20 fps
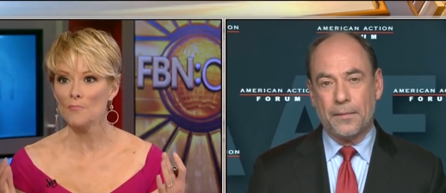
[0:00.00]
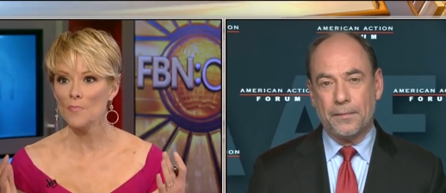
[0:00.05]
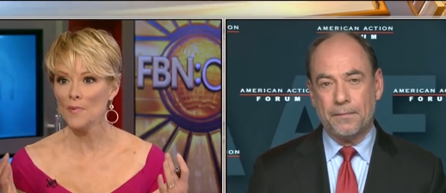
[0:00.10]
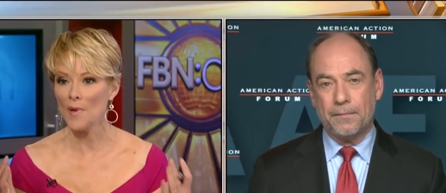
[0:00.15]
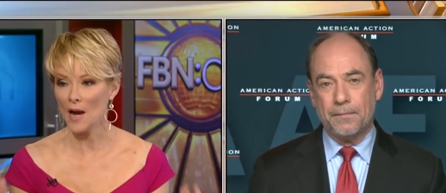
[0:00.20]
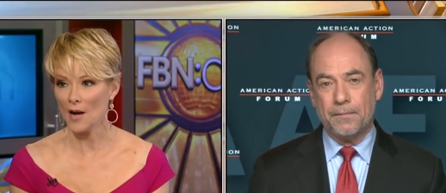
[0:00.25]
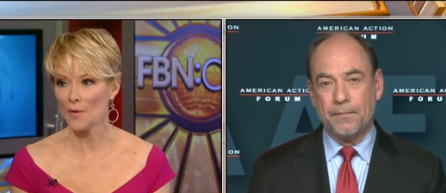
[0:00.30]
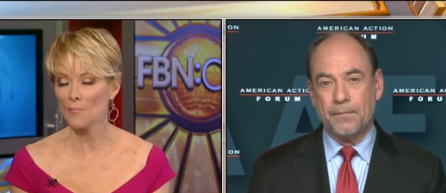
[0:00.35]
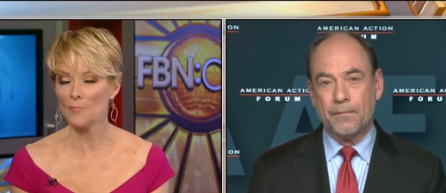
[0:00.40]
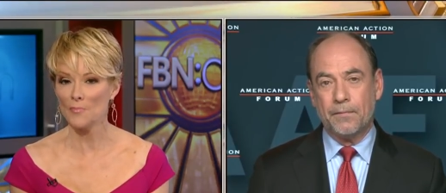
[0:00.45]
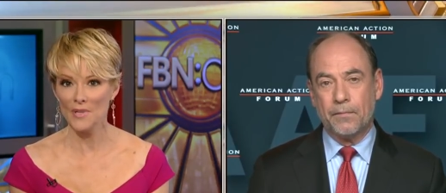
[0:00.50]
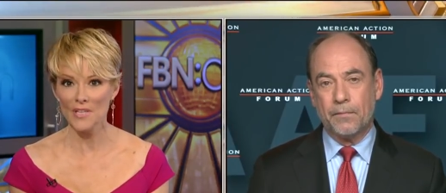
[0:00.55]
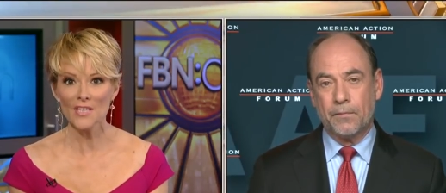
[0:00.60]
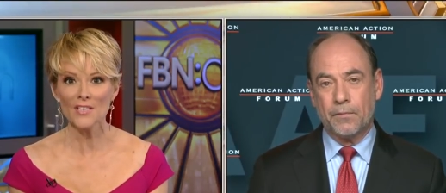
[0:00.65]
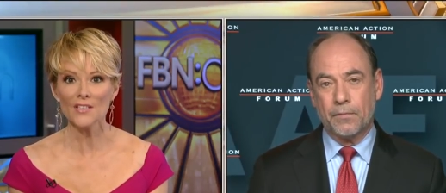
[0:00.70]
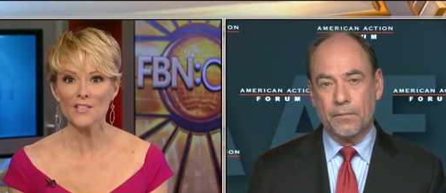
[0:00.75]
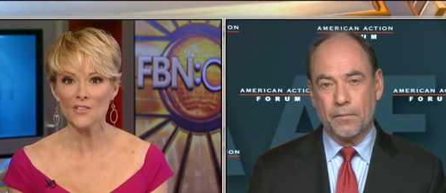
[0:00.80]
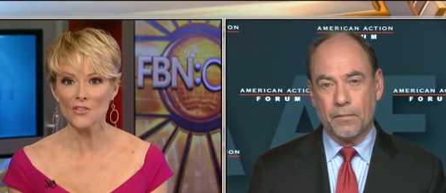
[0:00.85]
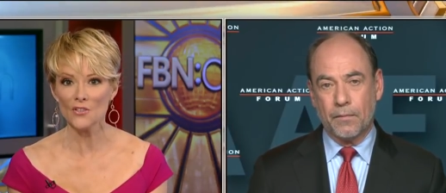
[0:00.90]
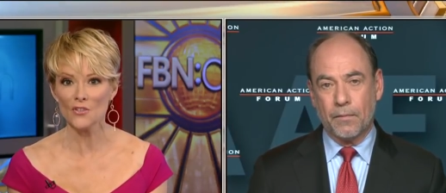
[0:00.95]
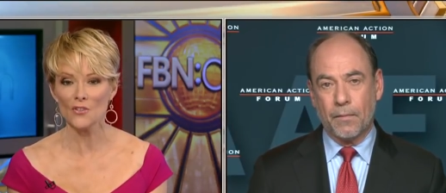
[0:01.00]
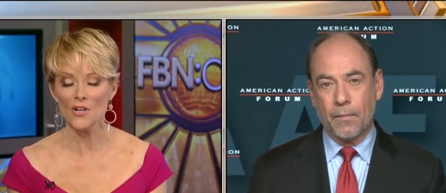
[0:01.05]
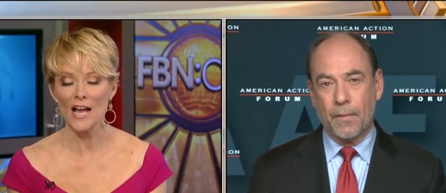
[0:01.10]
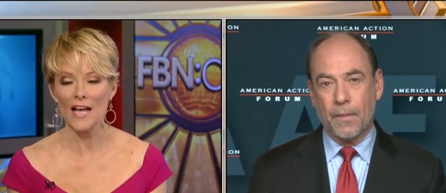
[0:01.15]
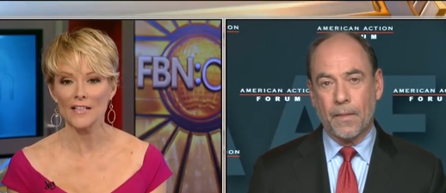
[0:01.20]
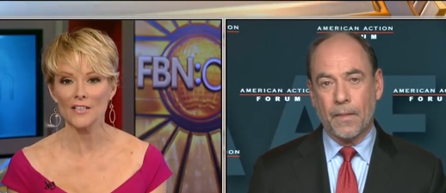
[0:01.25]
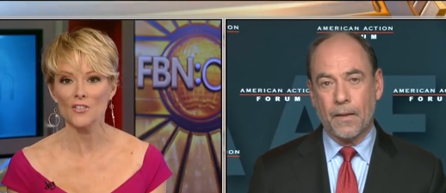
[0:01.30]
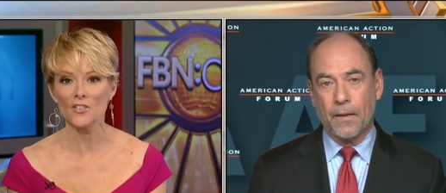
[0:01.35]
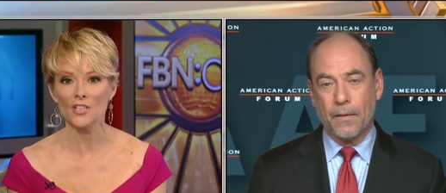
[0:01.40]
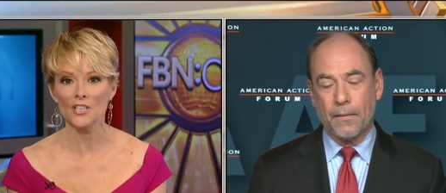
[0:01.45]
Speaker 1: our business
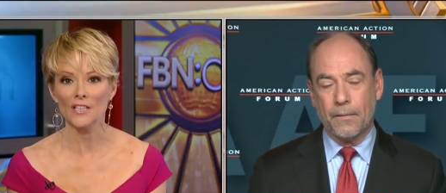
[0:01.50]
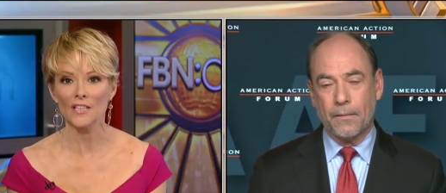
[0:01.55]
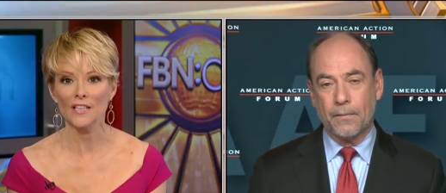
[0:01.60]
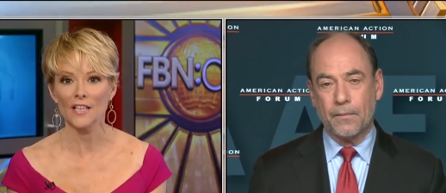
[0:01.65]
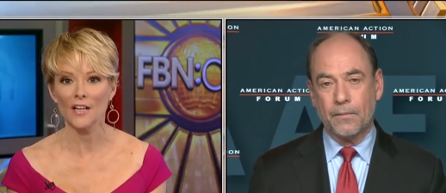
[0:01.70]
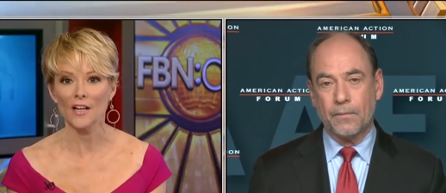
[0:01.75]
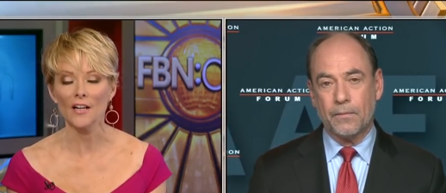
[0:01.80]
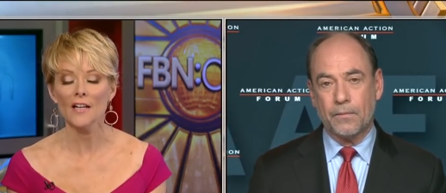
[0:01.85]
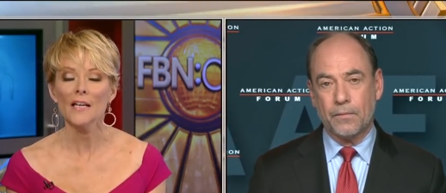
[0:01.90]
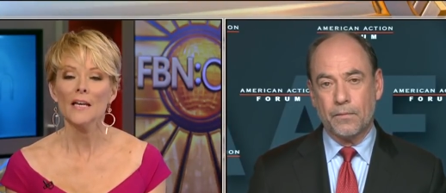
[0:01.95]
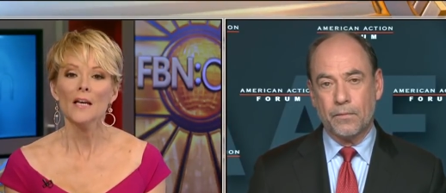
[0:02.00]
strategy here.